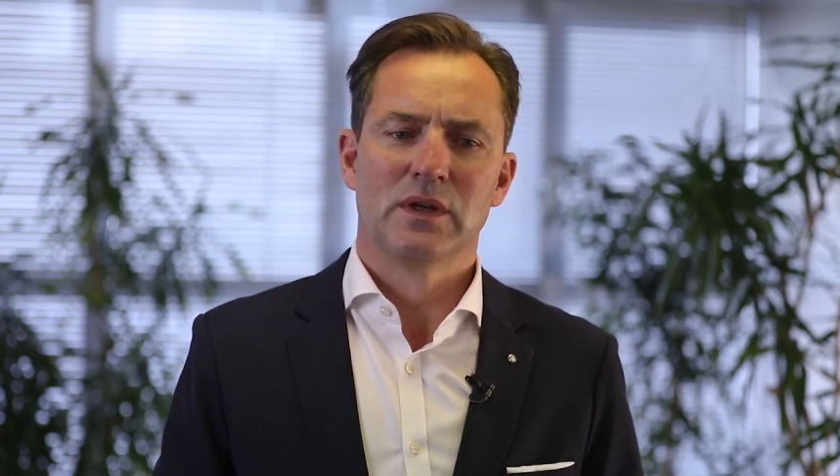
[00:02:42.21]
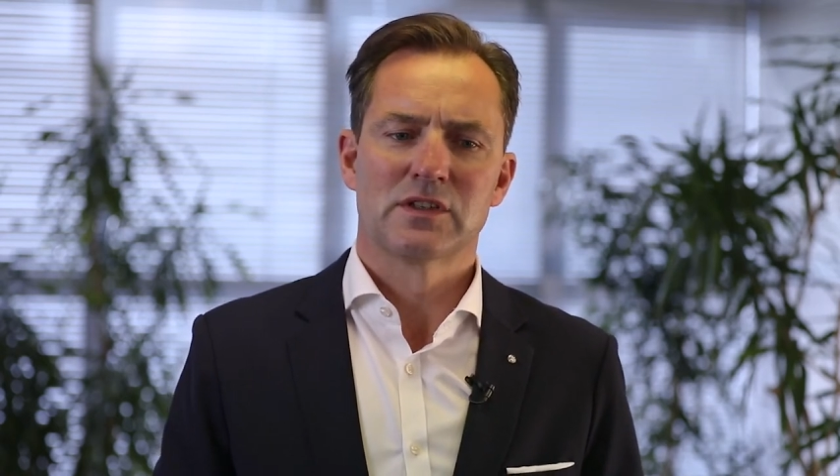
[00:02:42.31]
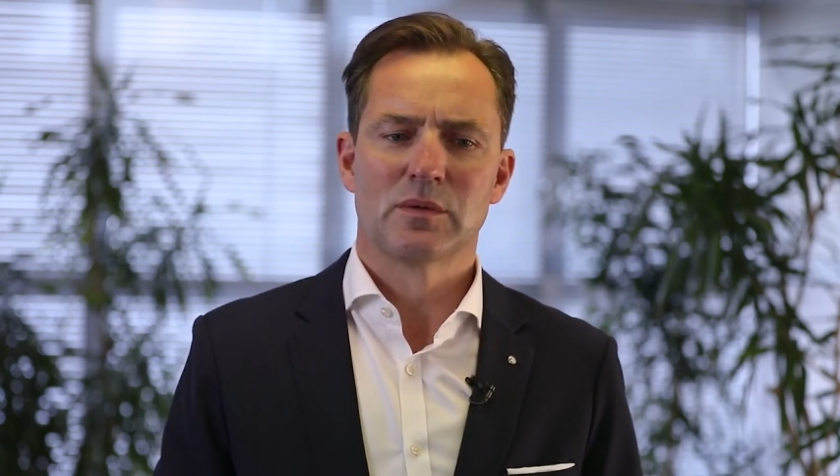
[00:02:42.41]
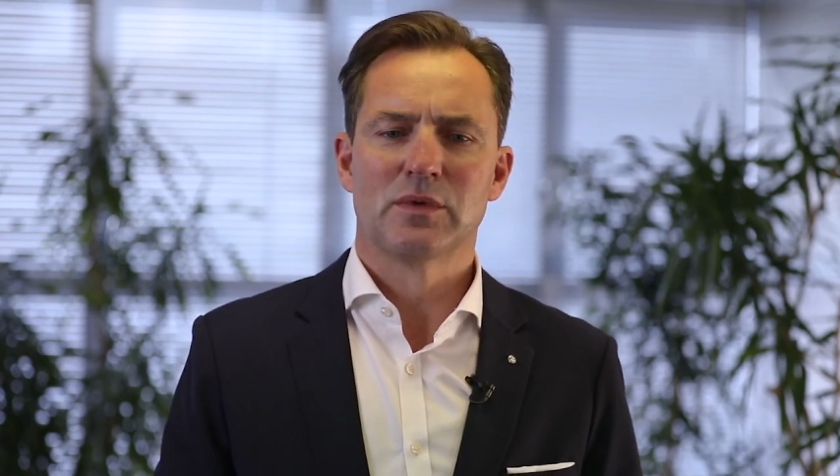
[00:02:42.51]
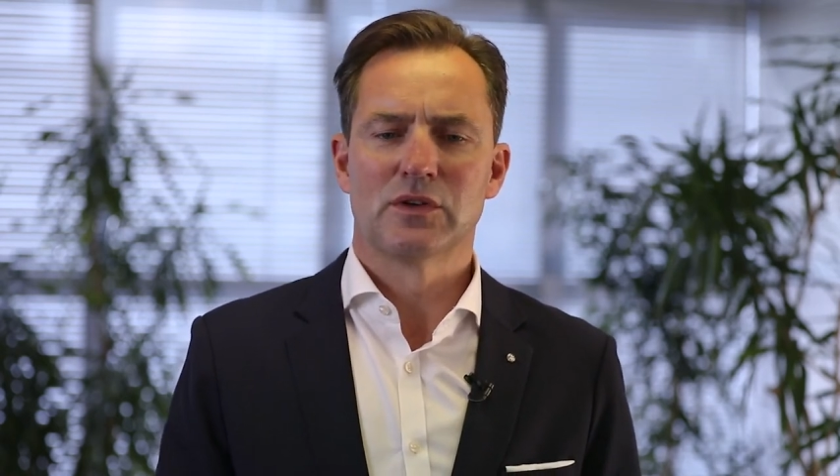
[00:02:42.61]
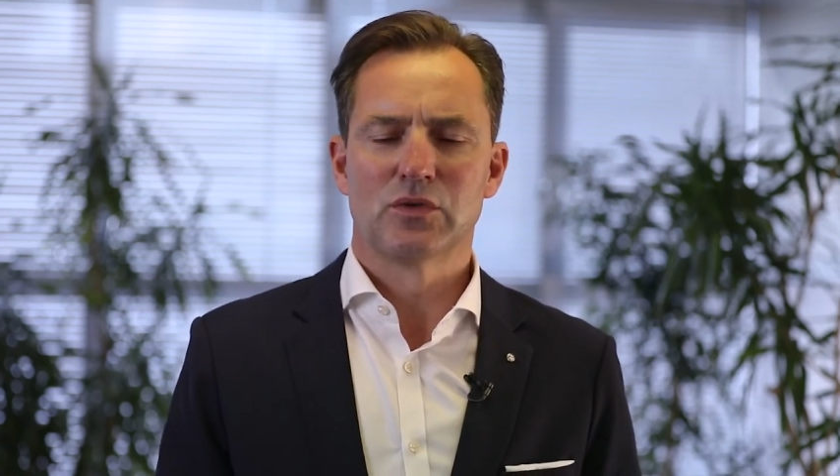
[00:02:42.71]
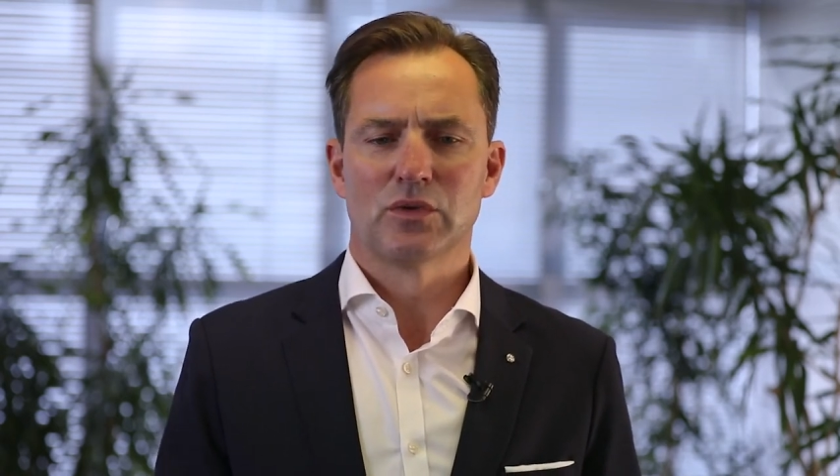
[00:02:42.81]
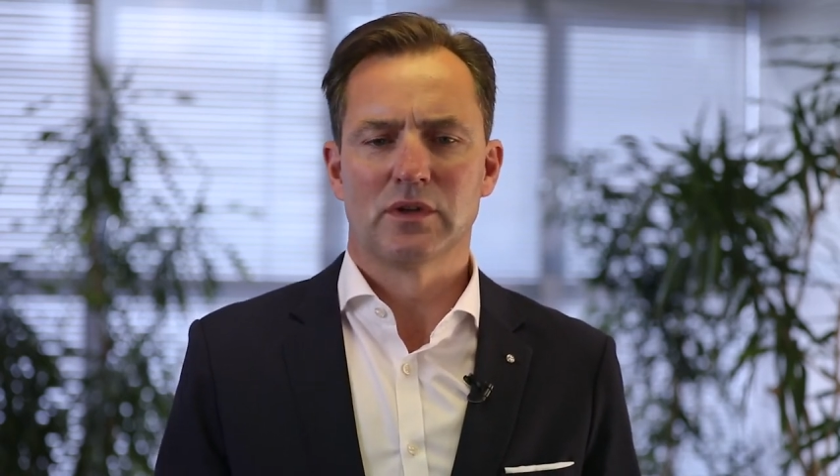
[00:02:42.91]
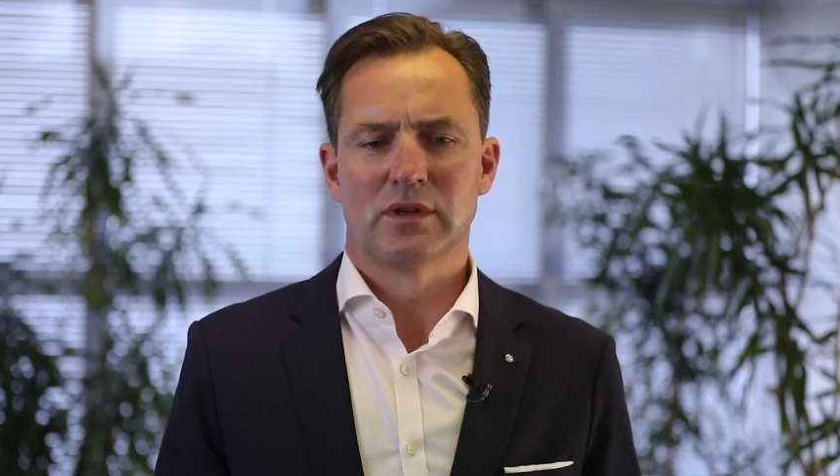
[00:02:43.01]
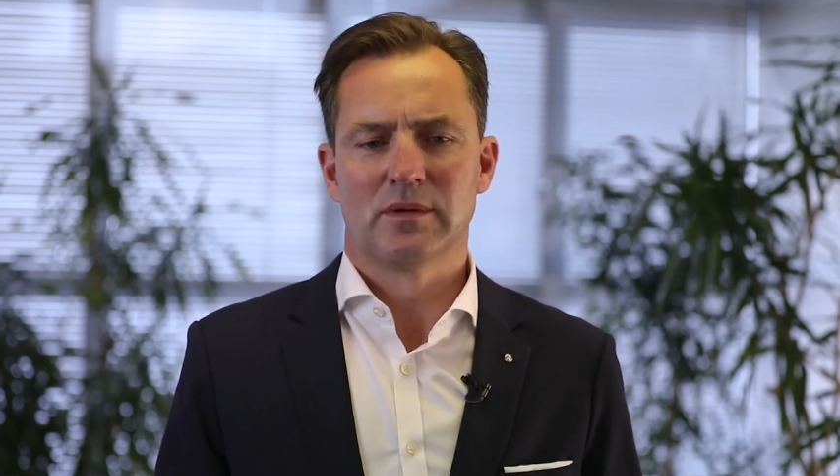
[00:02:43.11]
similar
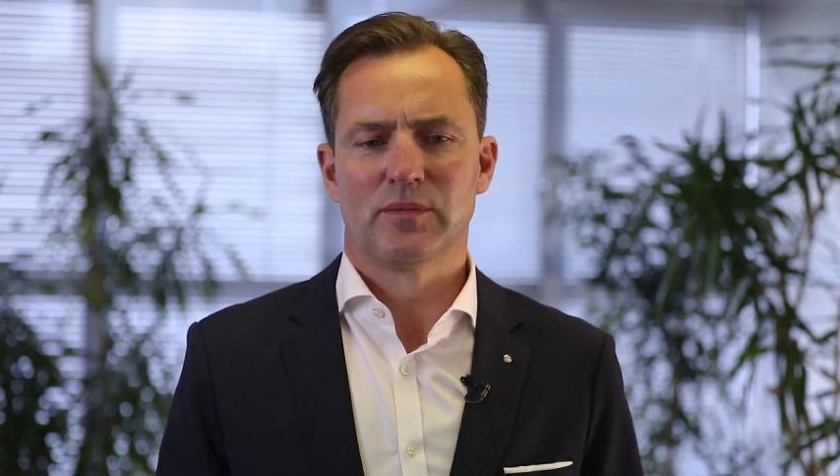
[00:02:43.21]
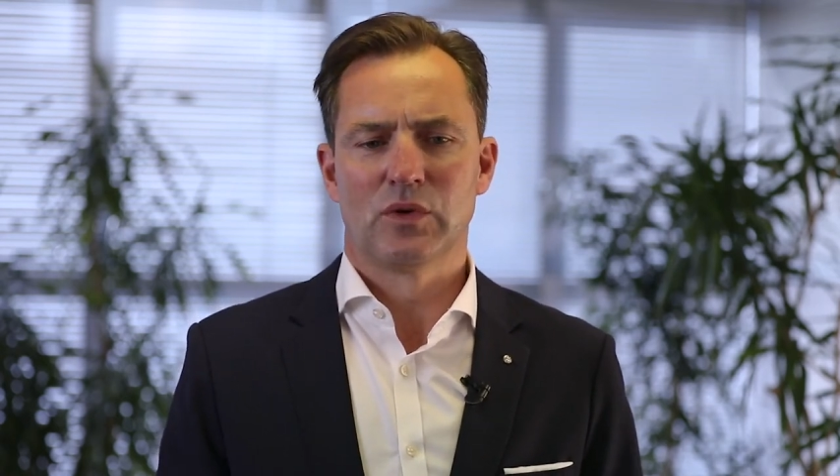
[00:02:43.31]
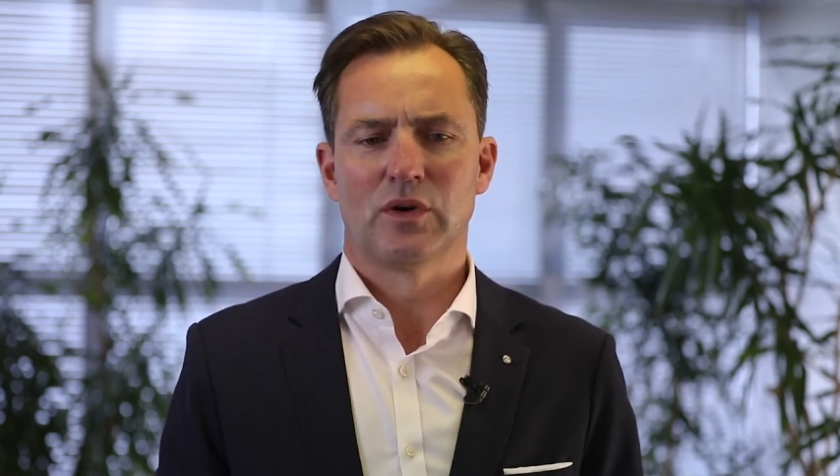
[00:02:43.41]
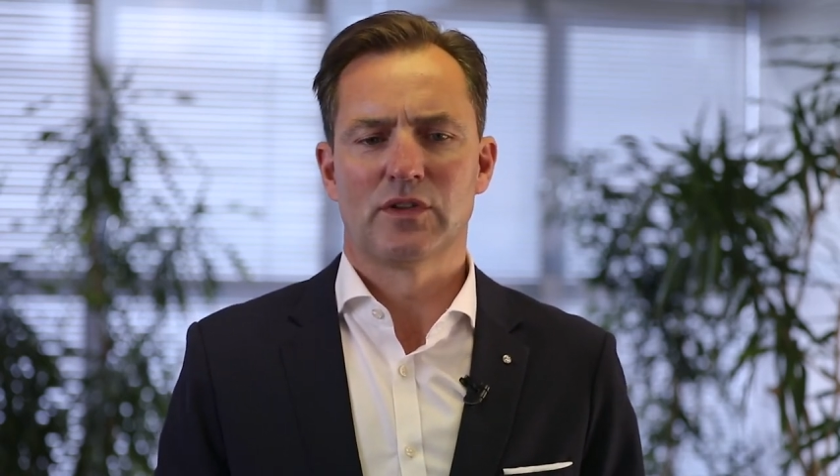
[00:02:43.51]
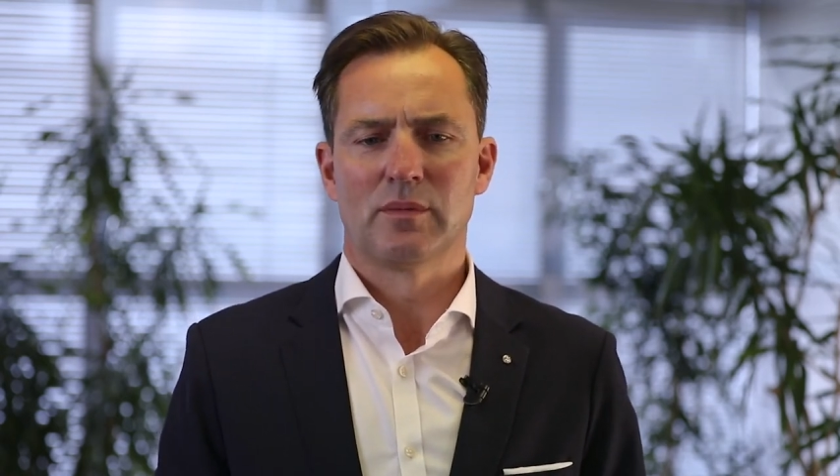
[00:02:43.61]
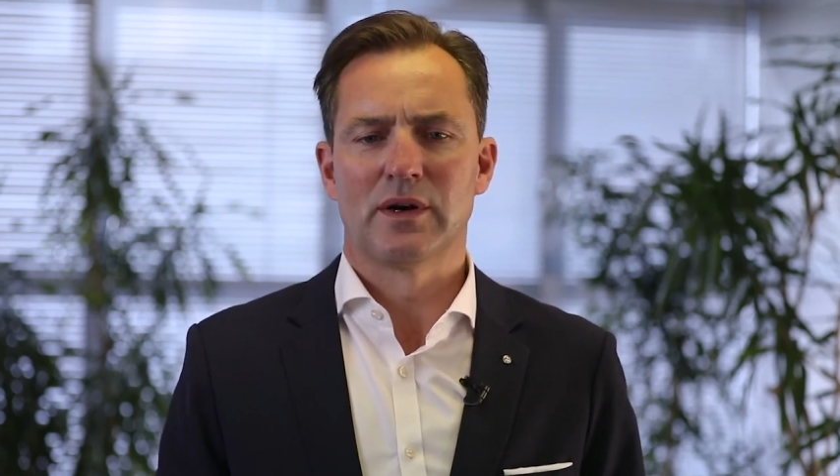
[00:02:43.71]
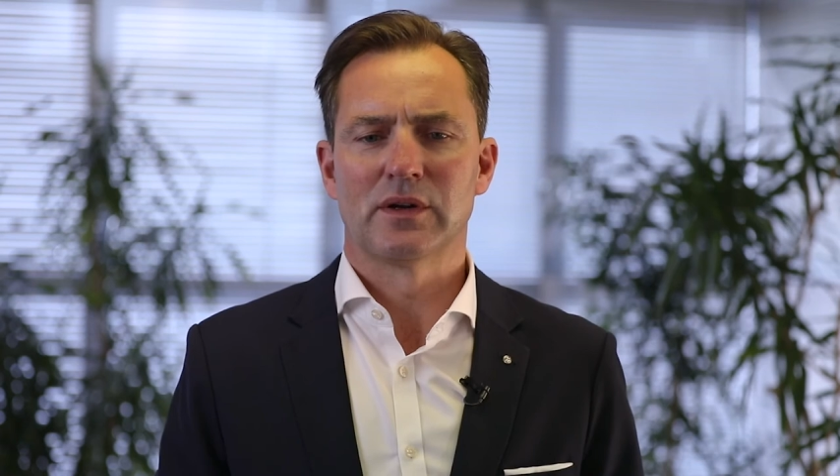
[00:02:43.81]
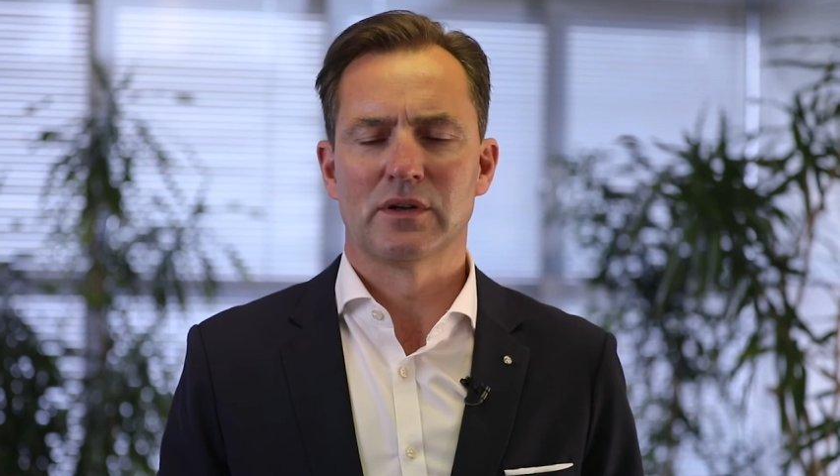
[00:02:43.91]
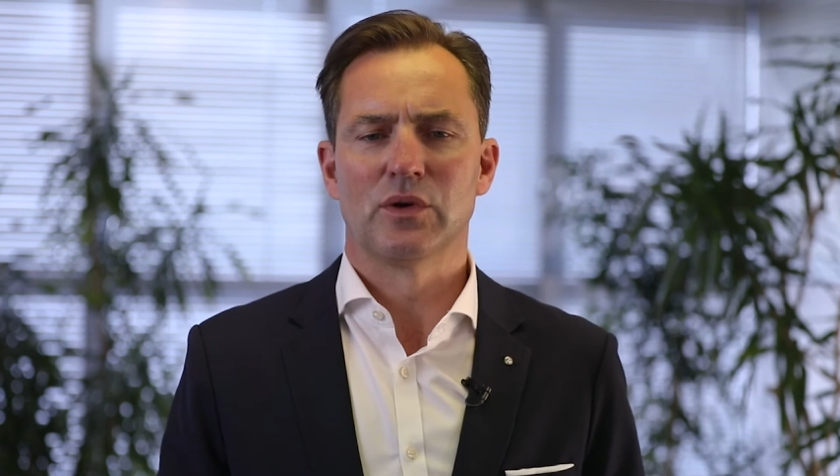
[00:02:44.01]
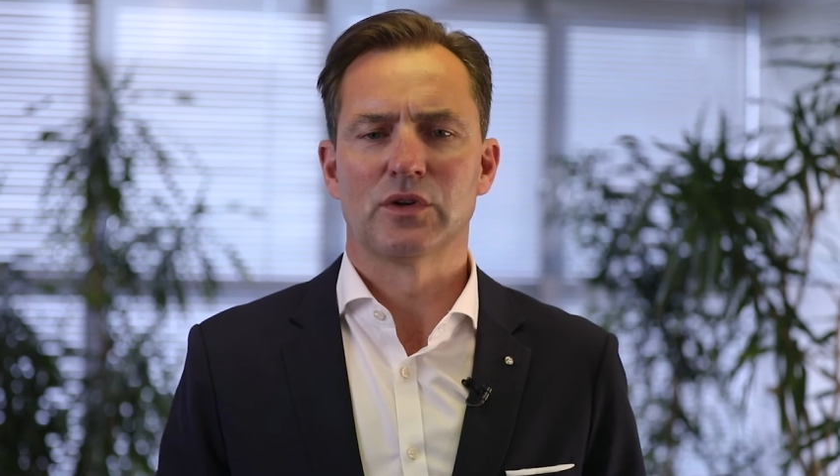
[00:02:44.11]
to the North
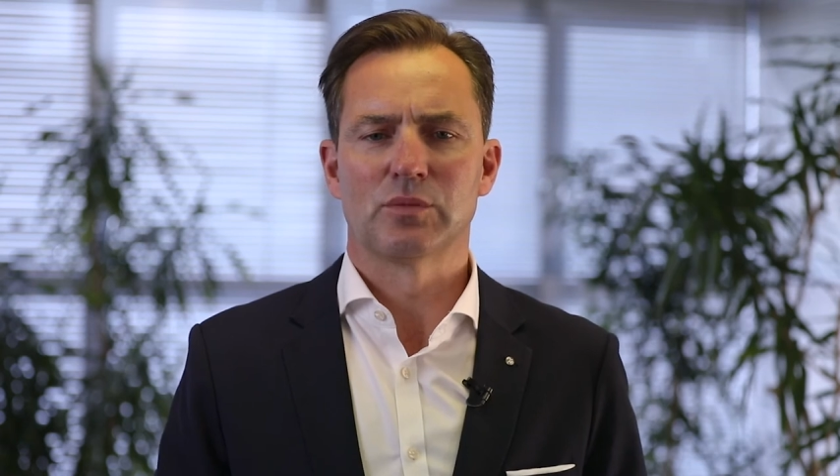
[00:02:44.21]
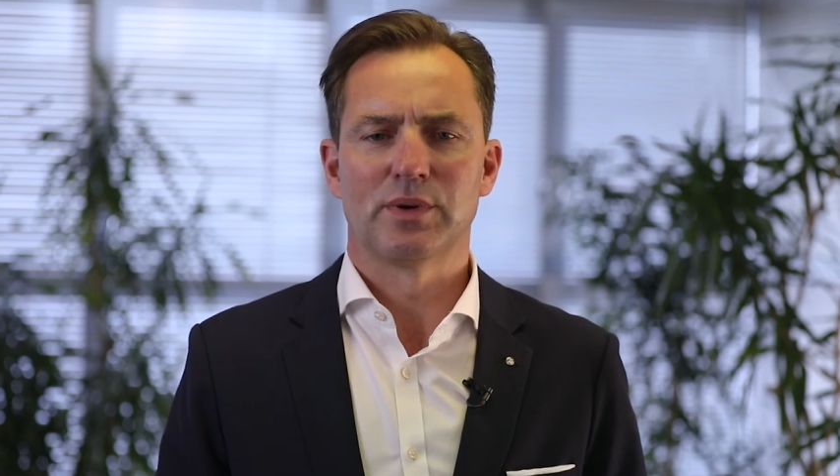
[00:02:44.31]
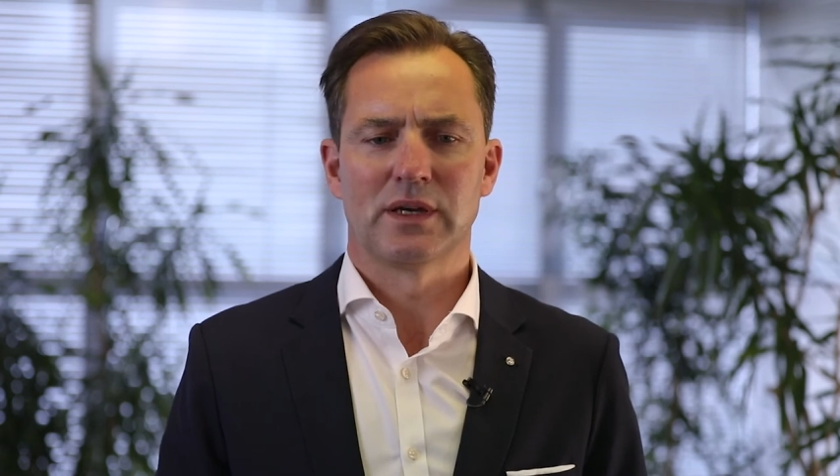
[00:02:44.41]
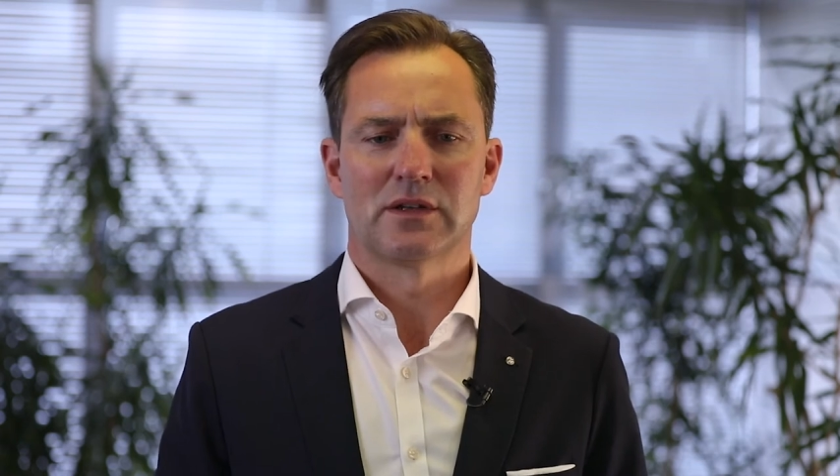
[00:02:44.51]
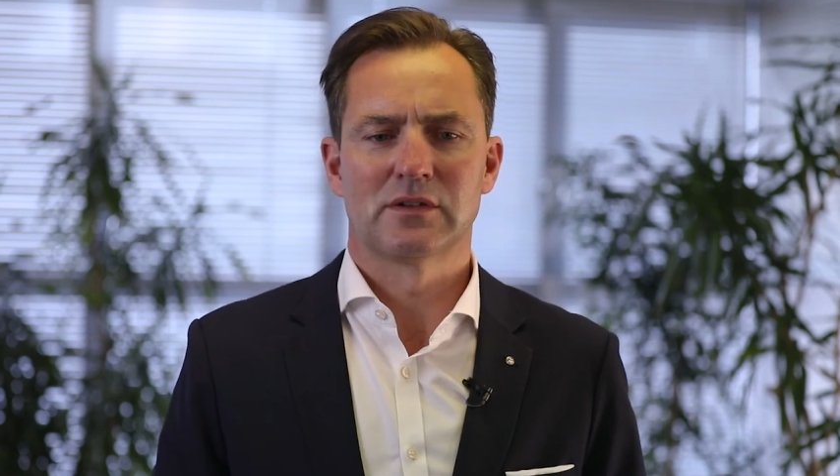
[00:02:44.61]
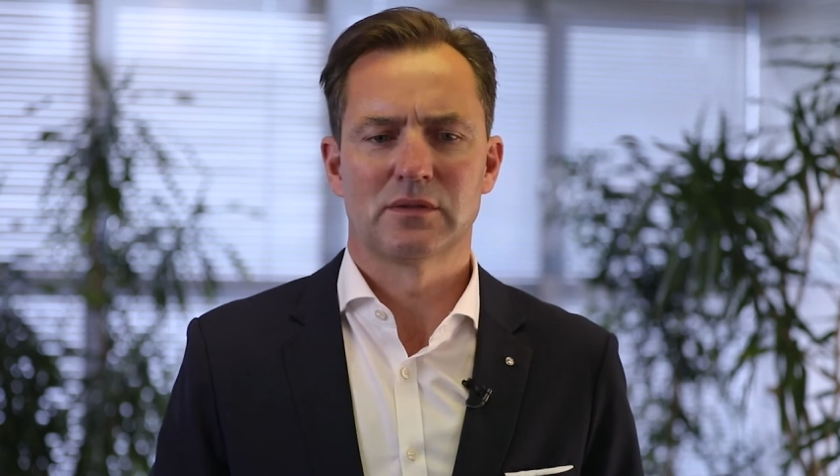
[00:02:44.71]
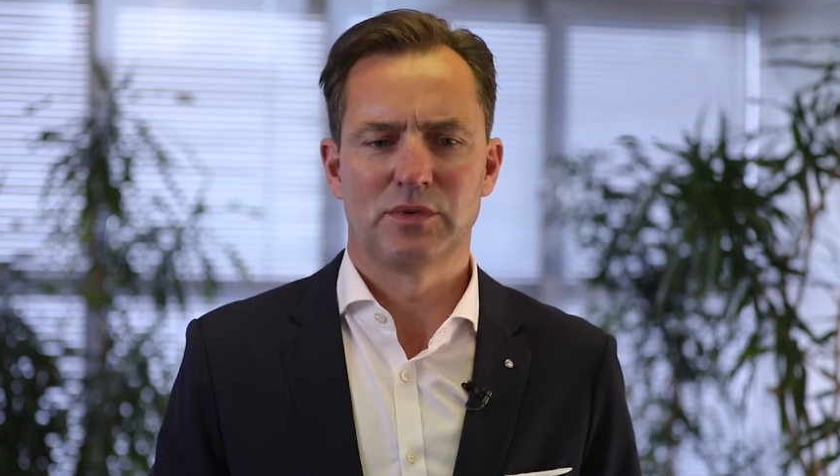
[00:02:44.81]
American Auto Pact